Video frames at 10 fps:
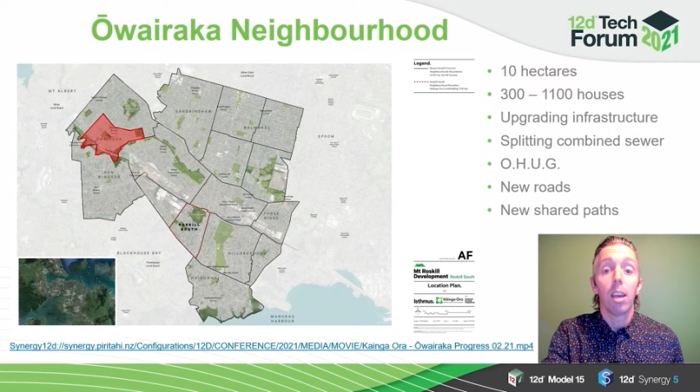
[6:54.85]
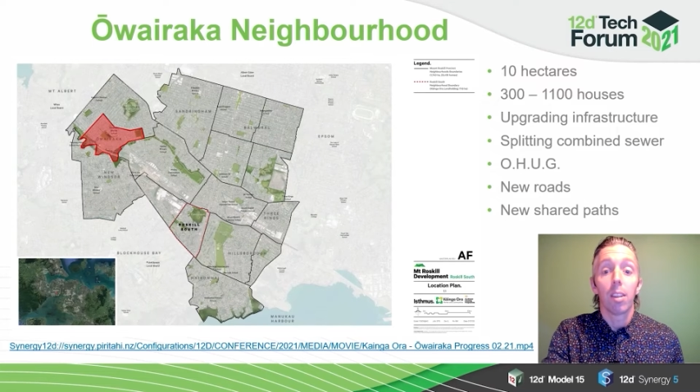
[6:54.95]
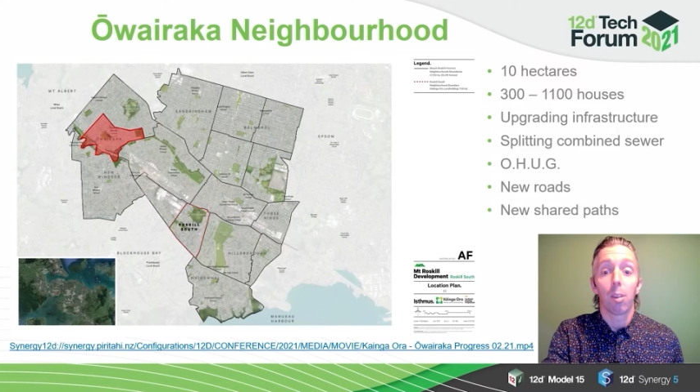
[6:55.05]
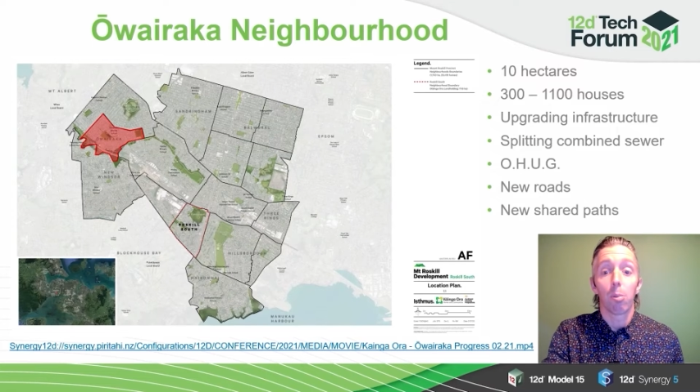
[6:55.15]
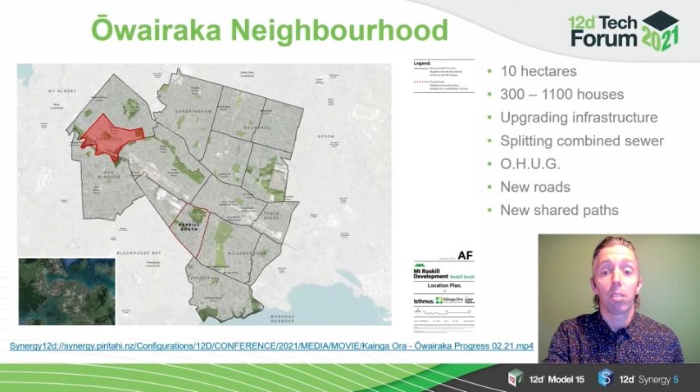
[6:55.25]

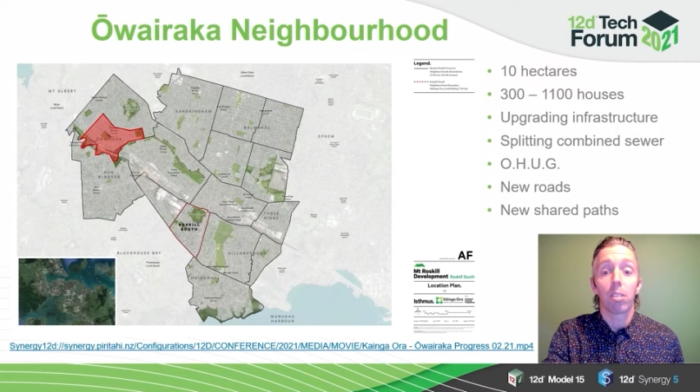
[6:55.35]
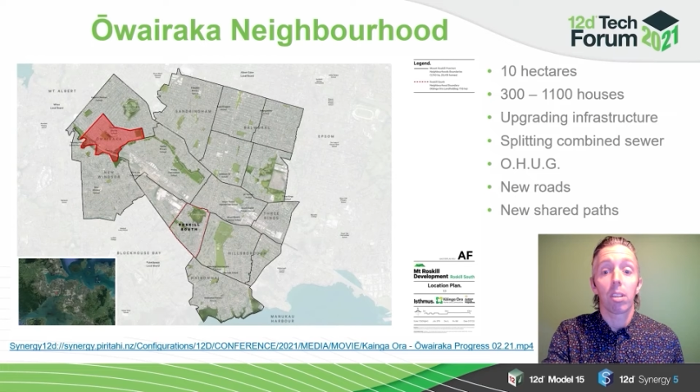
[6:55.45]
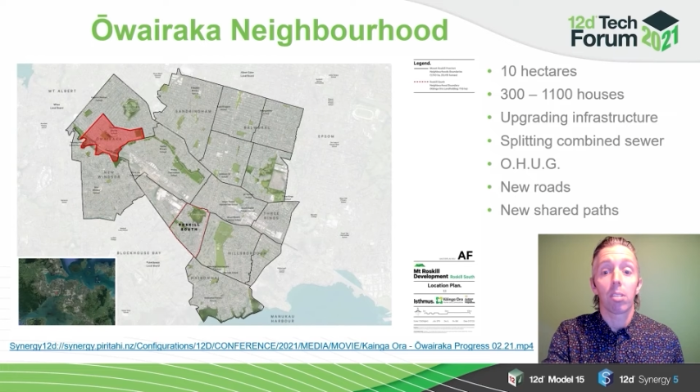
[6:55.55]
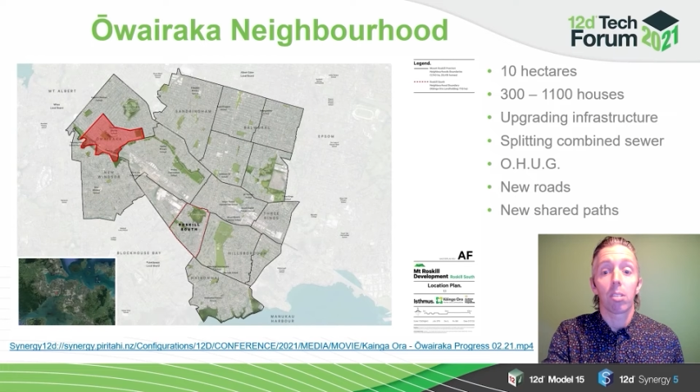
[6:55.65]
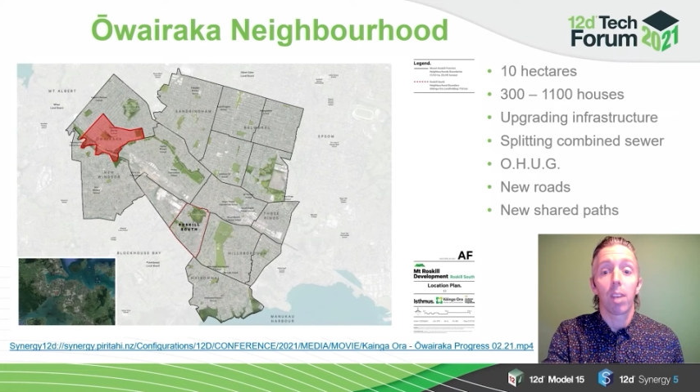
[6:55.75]
The
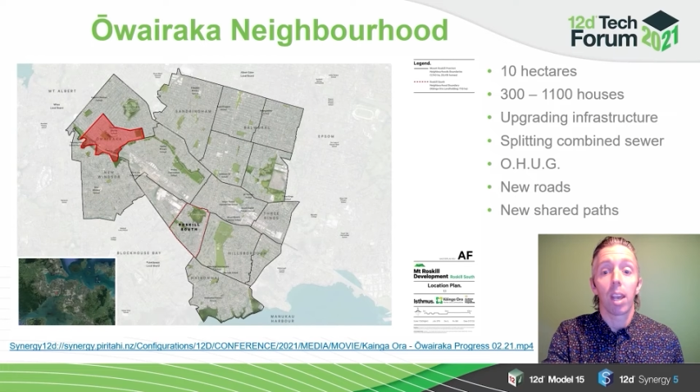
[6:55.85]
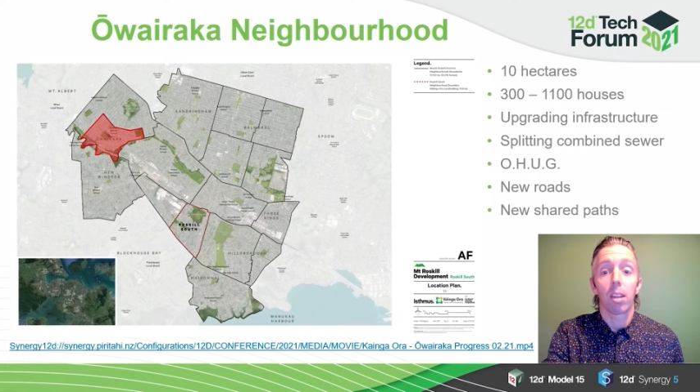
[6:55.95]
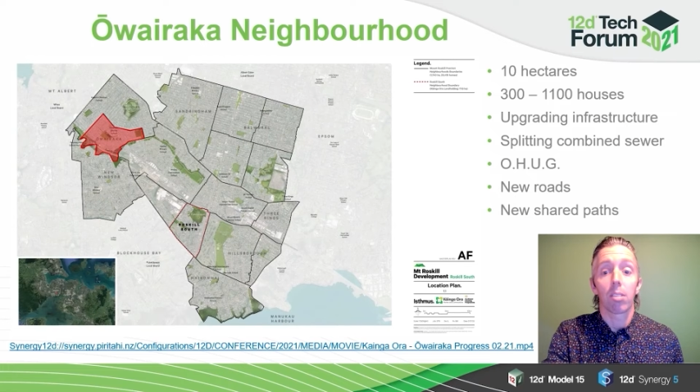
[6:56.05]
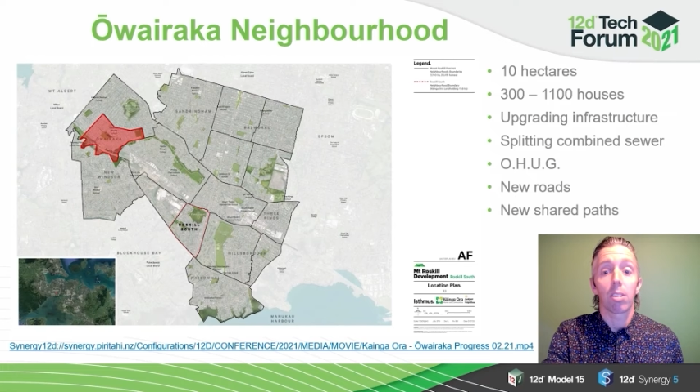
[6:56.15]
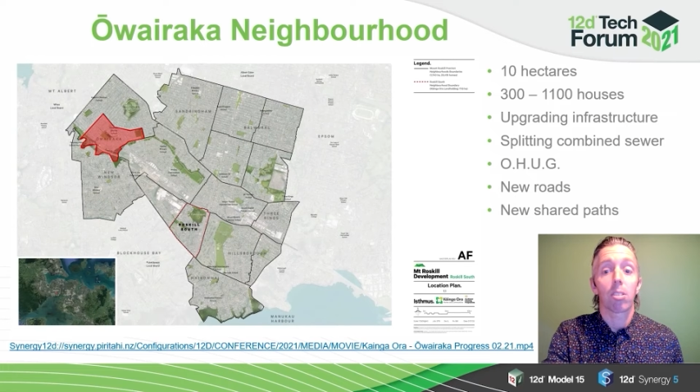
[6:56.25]
residents have had a
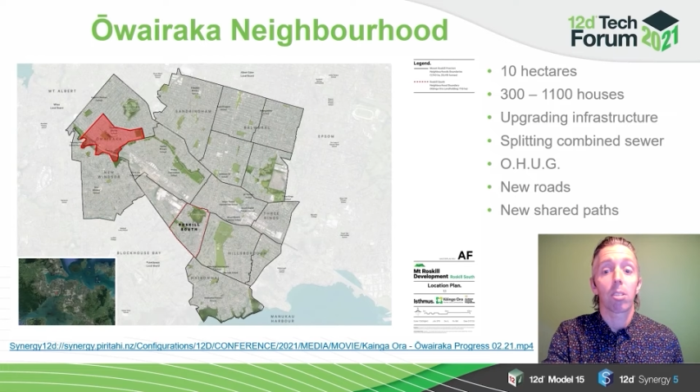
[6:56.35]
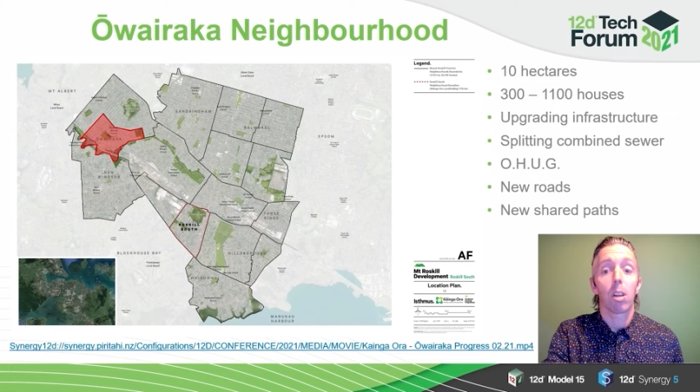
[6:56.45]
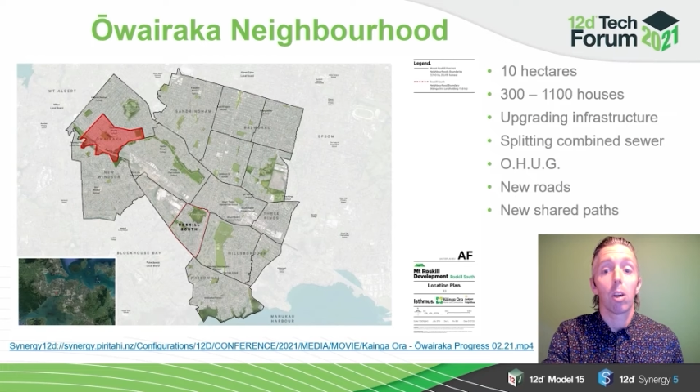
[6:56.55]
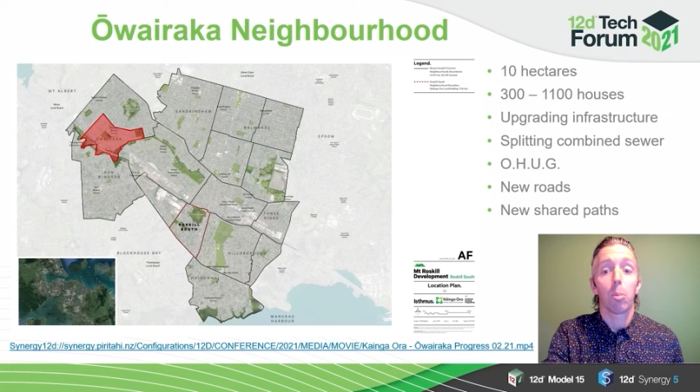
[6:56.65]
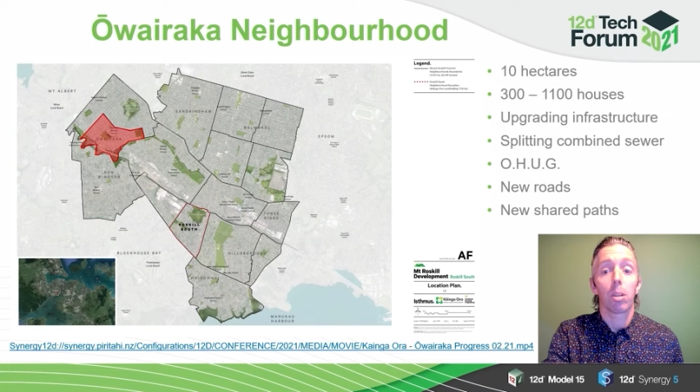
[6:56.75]

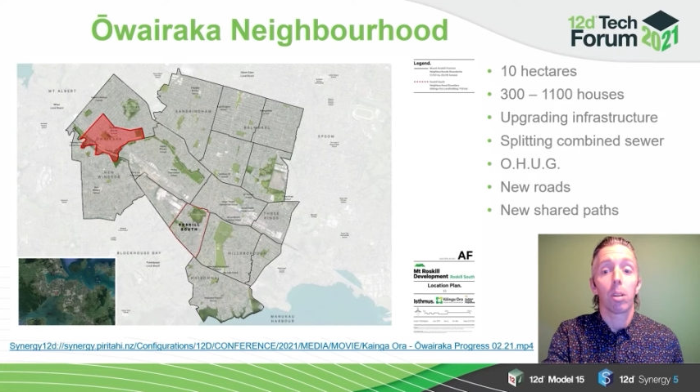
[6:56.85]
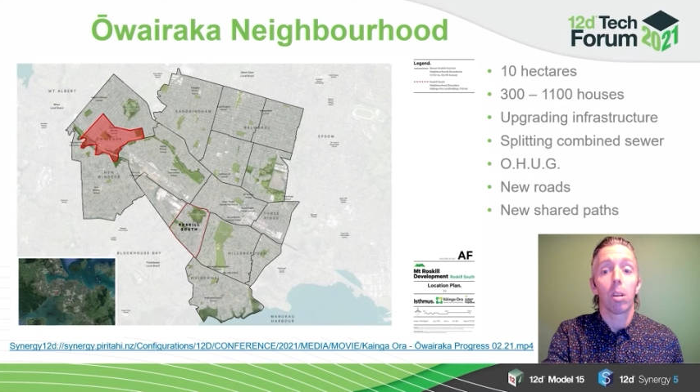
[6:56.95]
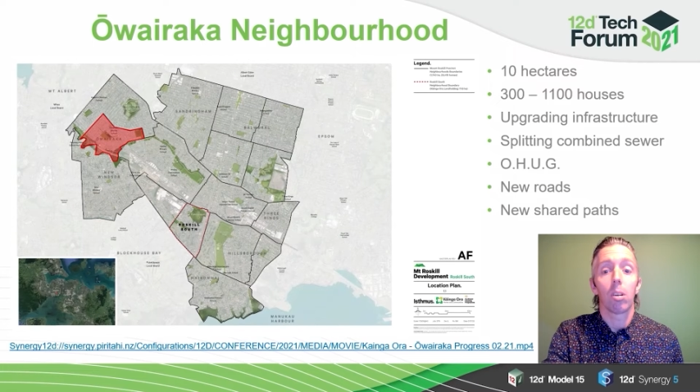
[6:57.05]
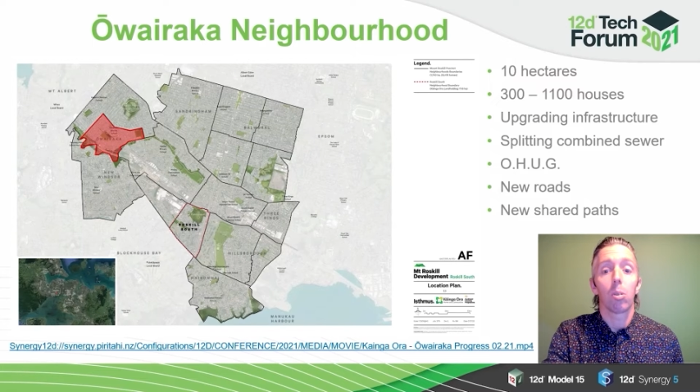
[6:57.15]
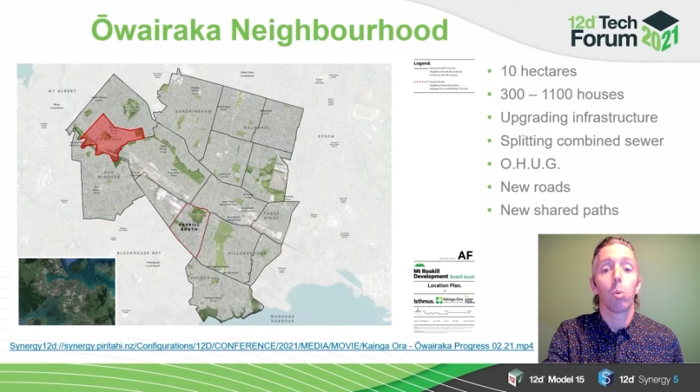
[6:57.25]
6-kilometre
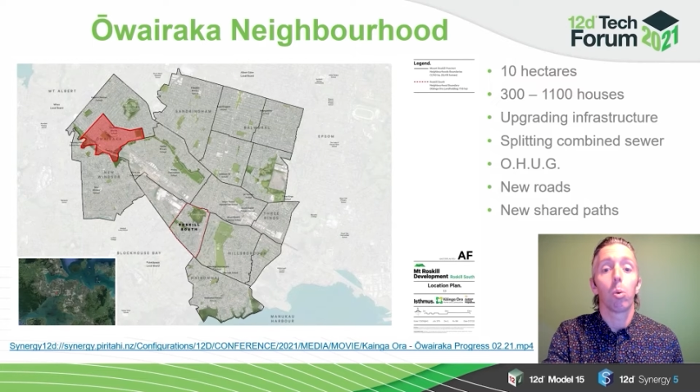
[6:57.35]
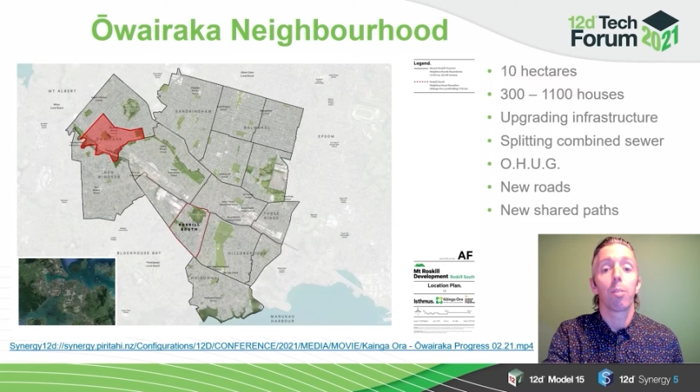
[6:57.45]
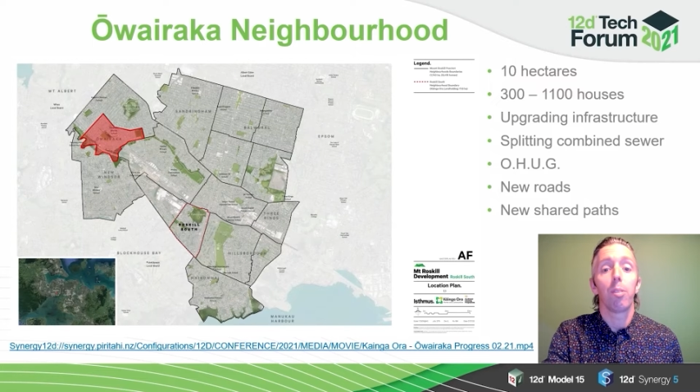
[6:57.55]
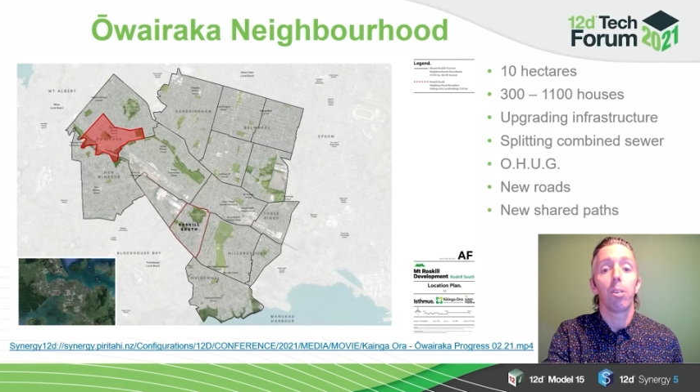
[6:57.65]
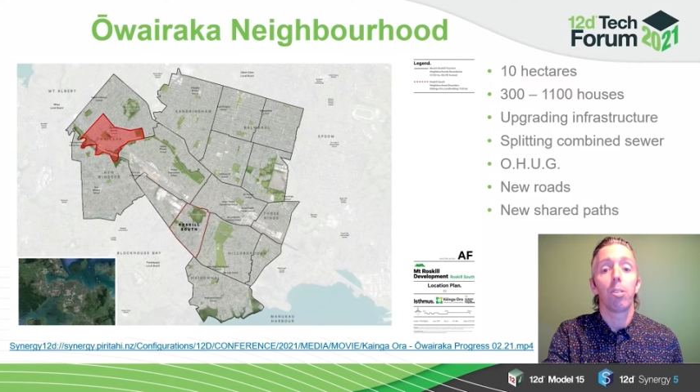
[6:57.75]
long
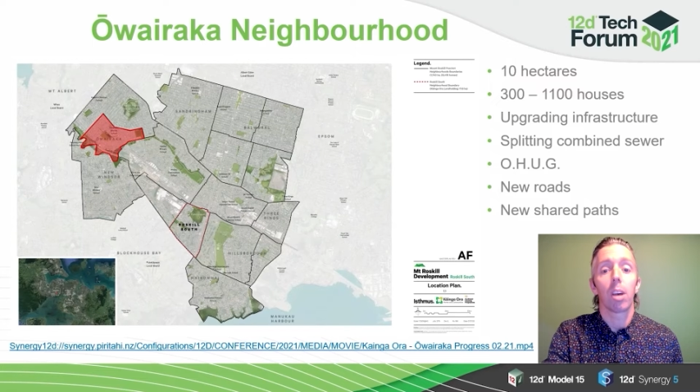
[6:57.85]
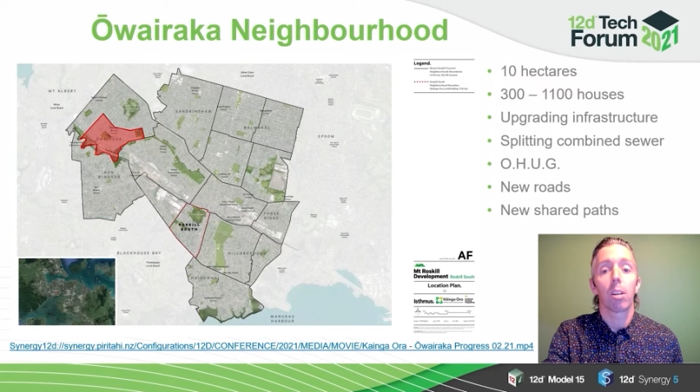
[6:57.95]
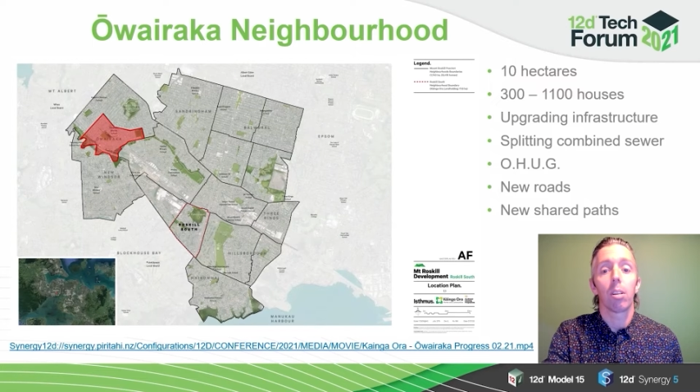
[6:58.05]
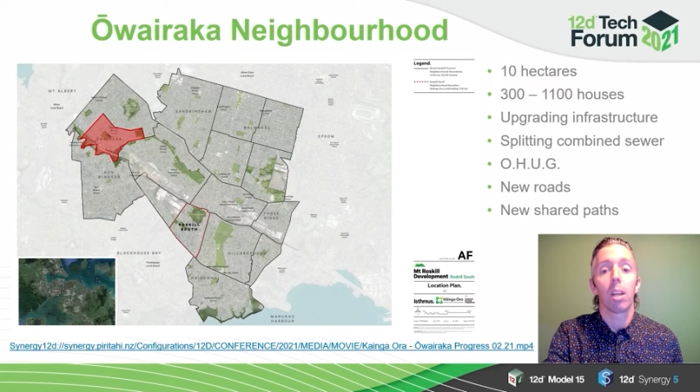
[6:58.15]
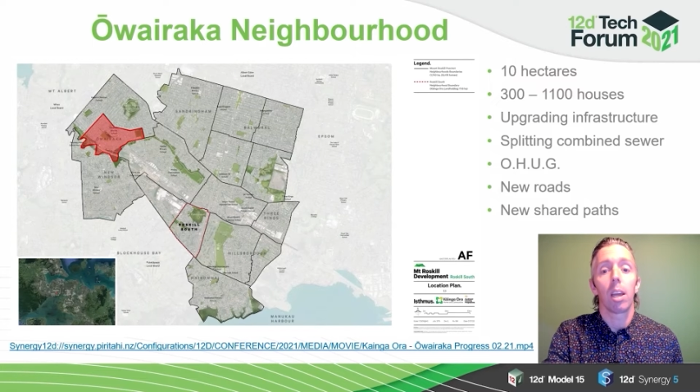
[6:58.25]
Waterview tunnel